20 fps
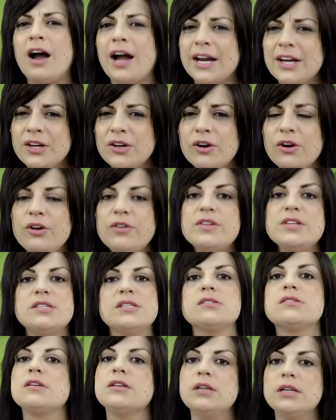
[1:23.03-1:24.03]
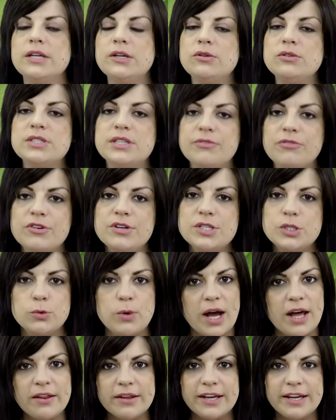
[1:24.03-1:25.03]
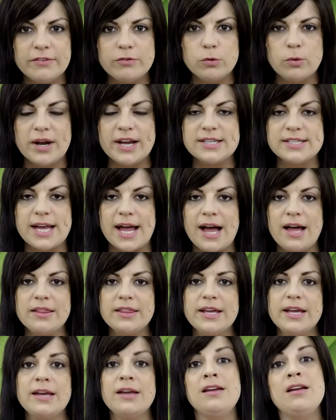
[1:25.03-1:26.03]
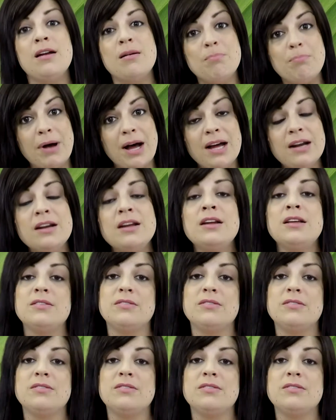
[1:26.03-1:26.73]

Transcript: I know this is a little different to other giveaways out there, but